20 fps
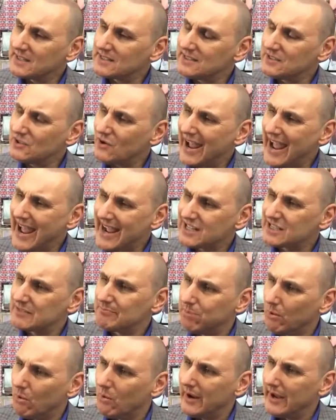That does not
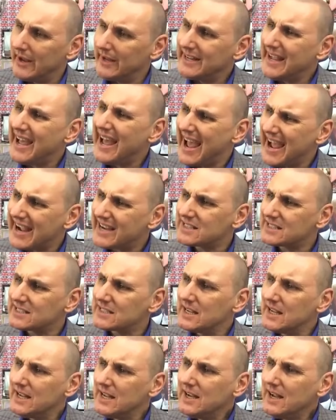ex boy. Yeah,
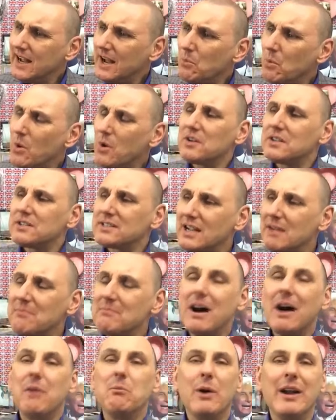ex what
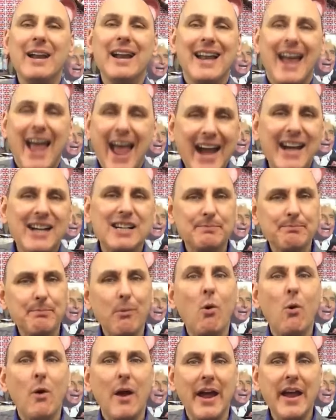some when an
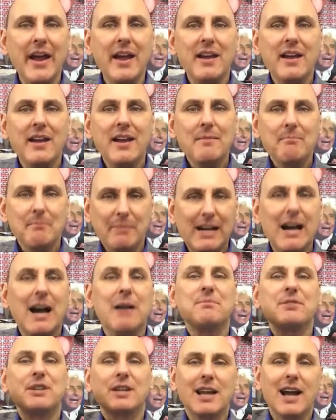ex-boy
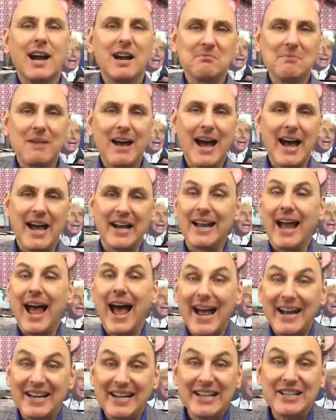becomes a young
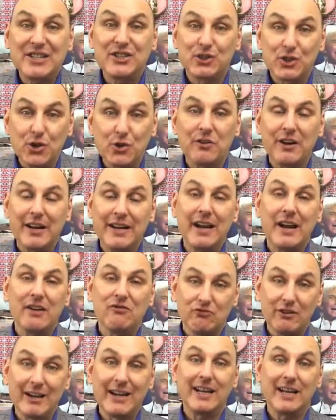man and is
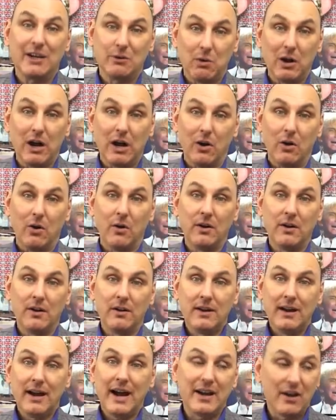doing really well
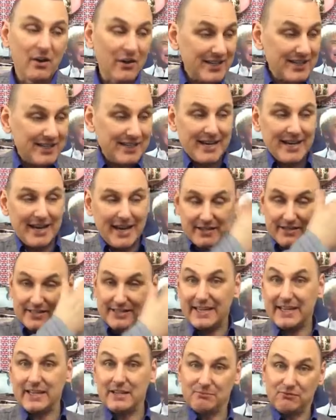and i see
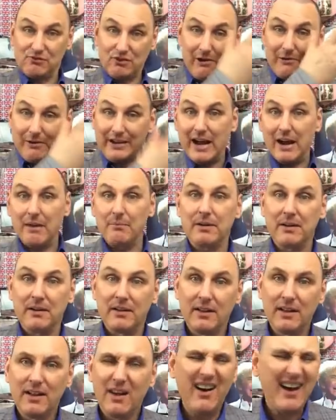it see them growing
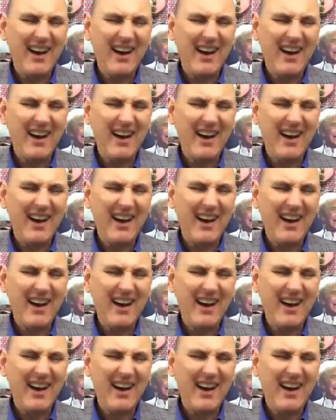up